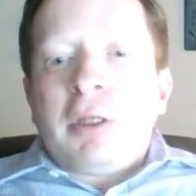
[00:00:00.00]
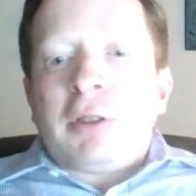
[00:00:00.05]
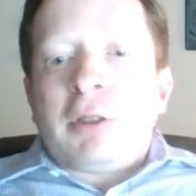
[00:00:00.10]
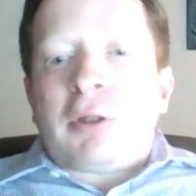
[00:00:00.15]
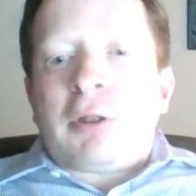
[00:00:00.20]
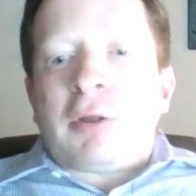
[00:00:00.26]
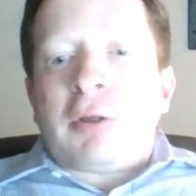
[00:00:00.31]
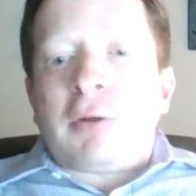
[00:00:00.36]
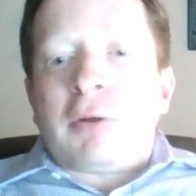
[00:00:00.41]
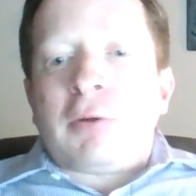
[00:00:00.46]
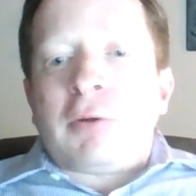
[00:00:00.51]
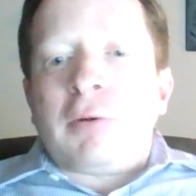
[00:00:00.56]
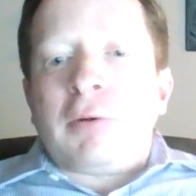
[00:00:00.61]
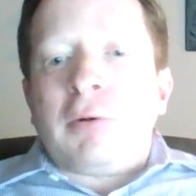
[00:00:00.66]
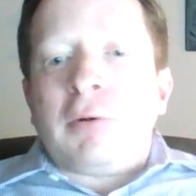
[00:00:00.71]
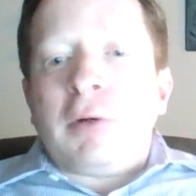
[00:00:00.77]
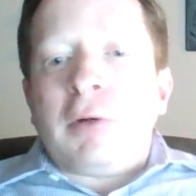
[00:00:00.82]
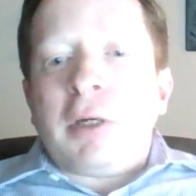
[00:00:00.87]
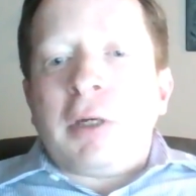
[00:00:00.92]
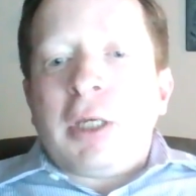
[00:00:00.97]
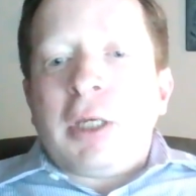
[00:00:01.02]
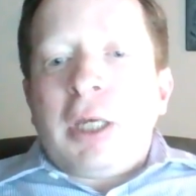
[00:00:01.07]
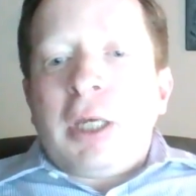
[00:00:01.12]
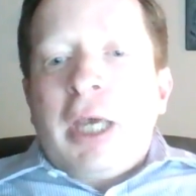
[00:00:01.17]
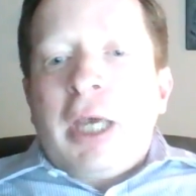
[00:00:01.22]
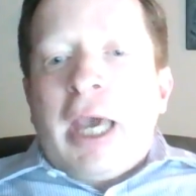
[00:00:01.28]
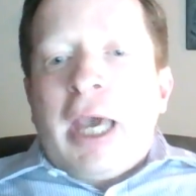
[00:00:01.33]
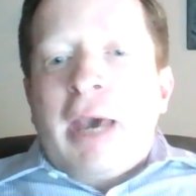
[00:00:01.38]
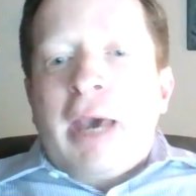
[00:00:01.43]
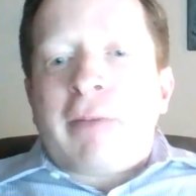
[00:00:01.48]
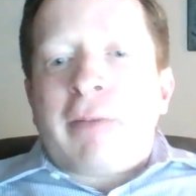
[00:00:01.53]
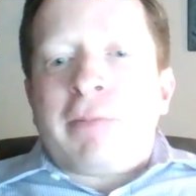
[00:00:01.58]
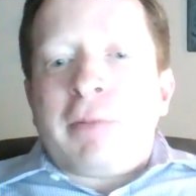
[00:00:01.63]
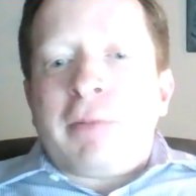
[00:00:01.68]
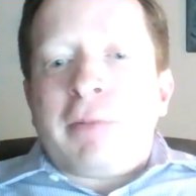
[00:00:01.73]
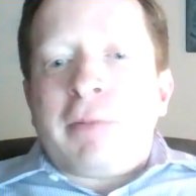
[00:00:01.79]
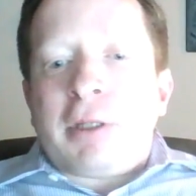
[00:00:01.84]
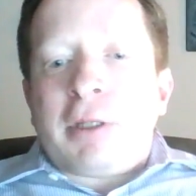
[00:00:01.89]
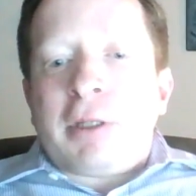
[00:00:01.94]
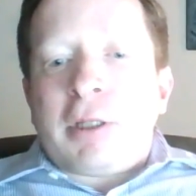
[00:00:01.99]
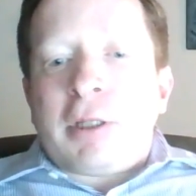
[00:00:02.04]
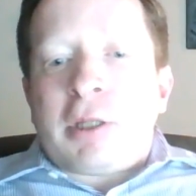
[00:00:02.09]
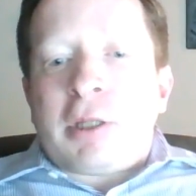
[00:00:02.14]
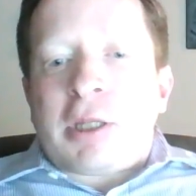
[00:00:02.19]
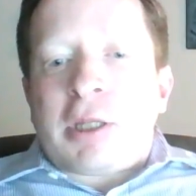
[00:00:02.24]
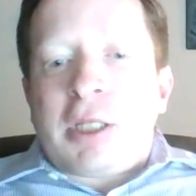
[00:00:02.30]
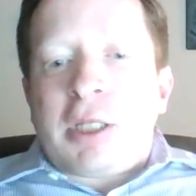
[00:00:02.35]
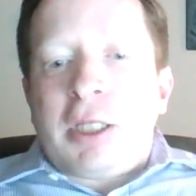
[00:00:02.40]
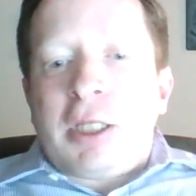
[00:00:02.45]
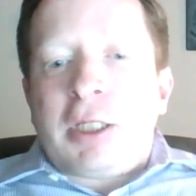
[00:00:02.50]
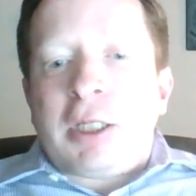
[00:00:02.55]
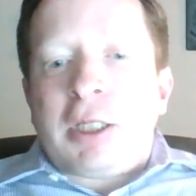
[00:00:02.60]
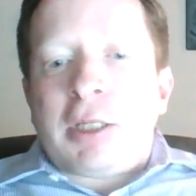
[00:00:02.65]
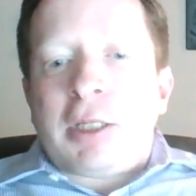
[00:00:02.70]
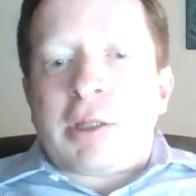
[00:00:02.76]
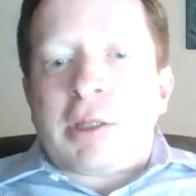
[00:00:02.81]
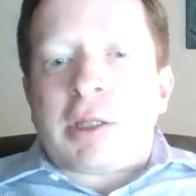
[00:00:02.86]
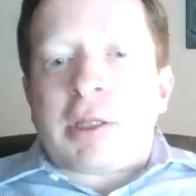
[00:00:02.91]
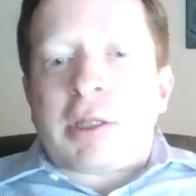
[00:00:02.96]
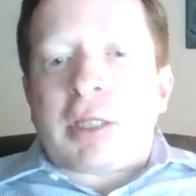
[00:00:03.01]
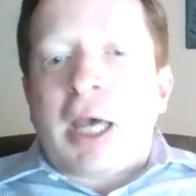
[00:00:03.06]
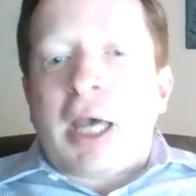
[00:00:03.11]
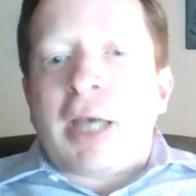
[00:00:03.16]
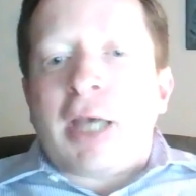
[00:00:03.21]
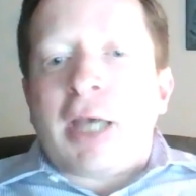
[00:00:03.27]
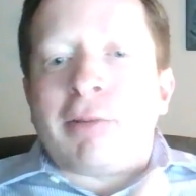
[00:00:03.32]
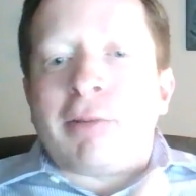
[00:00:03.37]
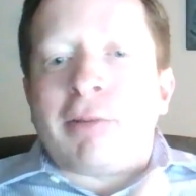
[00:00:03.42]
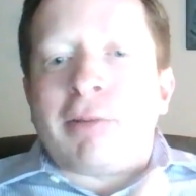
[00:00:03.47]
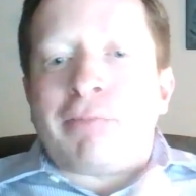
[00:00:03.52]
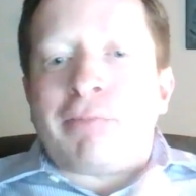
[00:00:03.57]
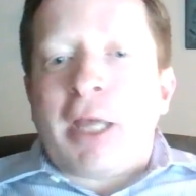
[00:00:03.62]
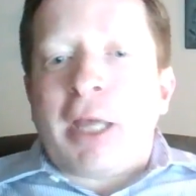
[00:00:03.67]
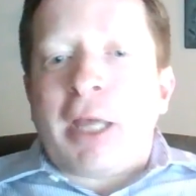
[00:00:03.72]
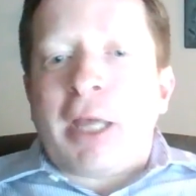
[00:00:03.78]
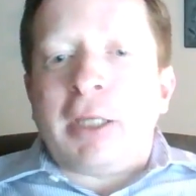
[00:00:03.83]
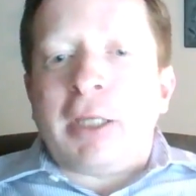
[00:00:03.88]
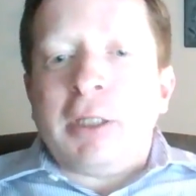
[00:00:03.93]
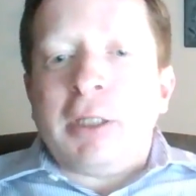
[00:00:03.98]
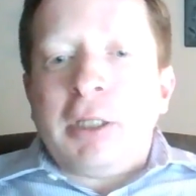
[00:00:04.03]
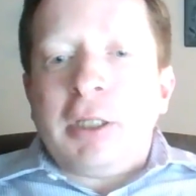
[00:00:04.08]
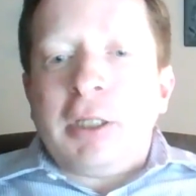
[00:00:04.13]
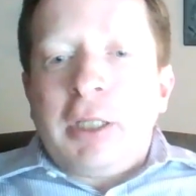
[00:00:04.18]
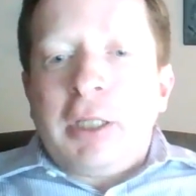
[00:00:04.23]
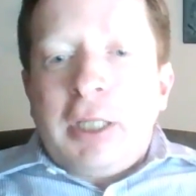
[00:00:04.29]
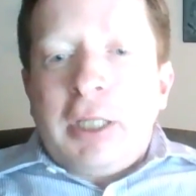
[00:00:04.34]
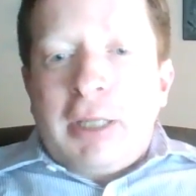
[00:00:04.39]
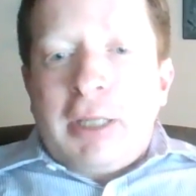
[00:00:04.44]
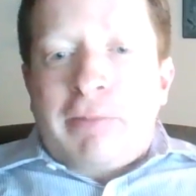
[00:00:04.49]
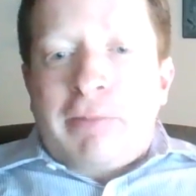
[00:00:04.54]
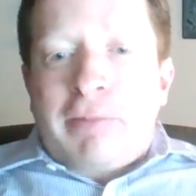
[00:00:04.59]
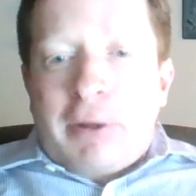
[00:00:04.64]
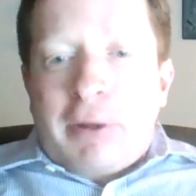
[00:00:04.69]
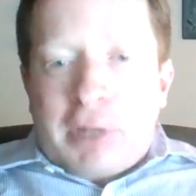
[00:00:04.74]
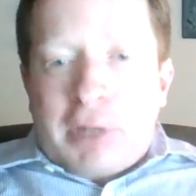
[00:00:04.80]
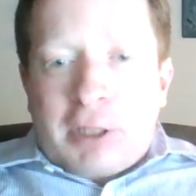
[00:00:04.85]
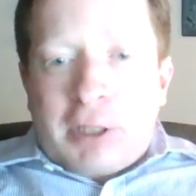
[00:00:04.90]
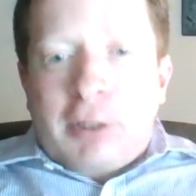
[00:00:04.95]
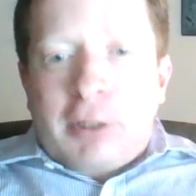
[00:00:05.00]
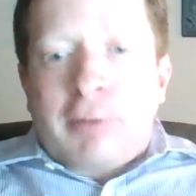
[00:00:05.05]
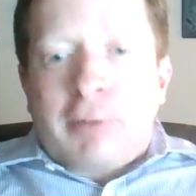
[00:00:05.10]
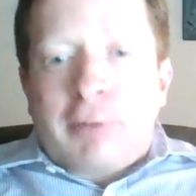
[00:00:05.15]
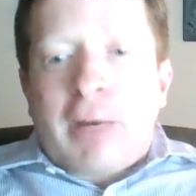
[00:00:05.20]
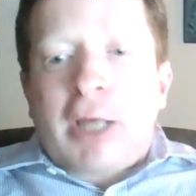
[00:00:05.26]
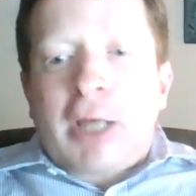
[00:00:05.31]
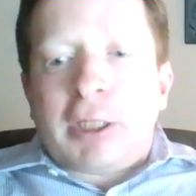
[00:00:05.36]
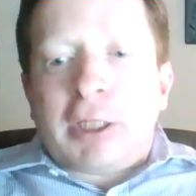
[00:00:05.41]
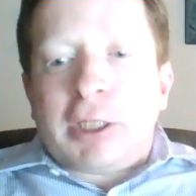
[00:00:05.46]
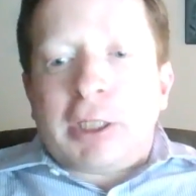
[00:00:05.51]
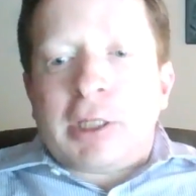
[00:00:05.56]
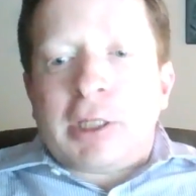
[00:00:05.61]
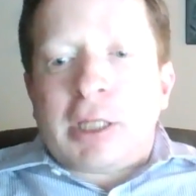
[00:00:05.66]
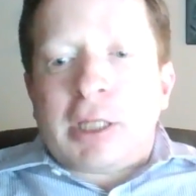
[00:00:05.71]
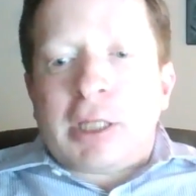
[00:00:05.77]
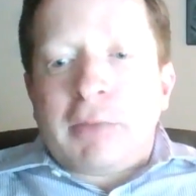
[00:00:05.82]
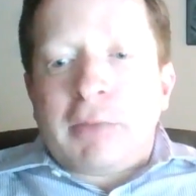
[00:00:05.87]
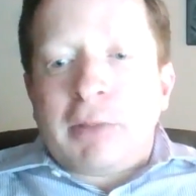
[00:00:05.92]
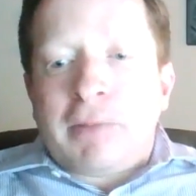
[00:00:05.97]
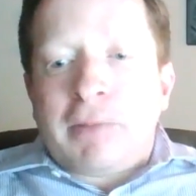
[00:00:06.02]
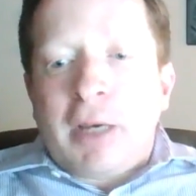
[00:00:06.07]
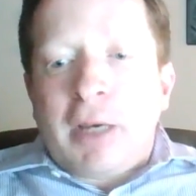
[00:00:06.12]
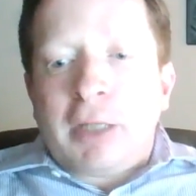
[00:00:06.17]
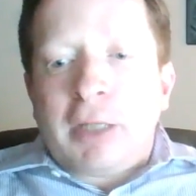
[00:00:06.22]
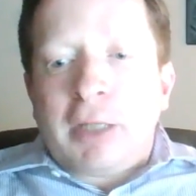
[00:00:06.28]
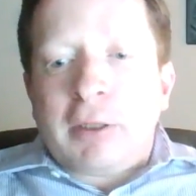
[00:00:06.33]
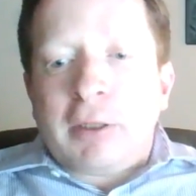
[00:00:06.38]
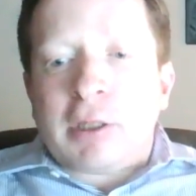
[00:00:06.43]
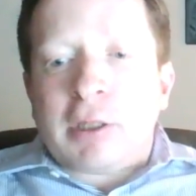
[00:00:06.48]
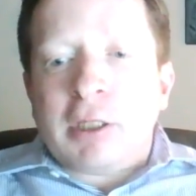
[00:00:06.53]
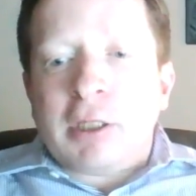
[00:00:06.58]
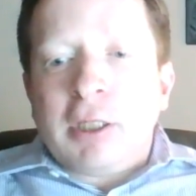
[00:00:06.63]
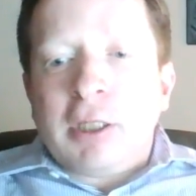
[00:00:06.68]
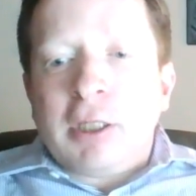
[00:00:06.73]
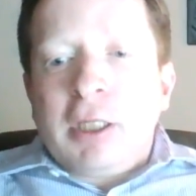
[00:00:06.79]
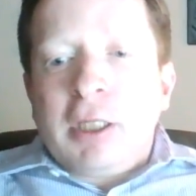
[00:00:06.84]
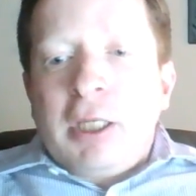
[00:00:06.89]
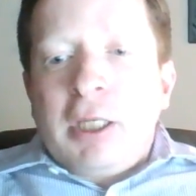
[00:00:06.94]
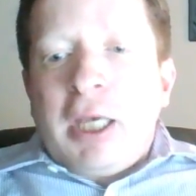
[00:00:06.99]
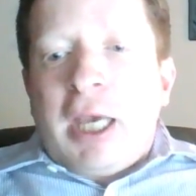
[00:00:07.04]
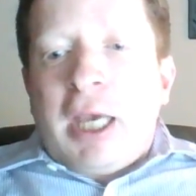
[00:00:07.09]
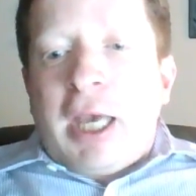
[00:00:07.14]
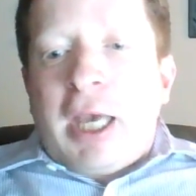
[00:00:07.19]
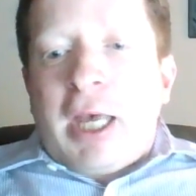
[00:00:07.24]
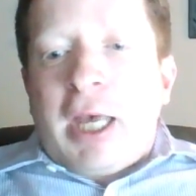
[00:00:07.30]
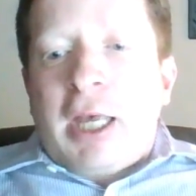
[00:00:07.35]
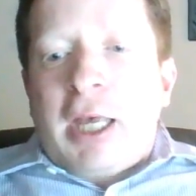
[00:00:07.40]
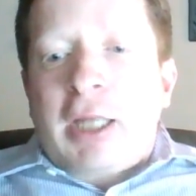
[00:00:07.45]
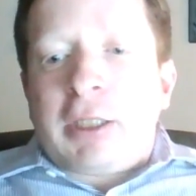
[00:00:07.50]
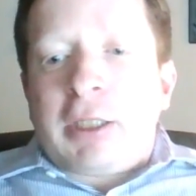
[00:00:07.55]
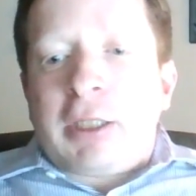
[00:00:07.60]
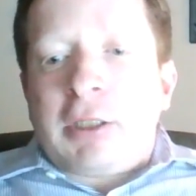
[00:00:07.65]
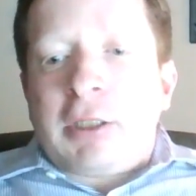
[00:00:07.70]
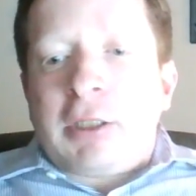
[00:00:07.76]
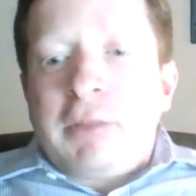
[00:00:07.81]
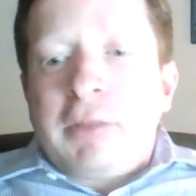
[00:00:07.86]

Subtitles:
to have seen his style of play if they're still around in the semifinals. And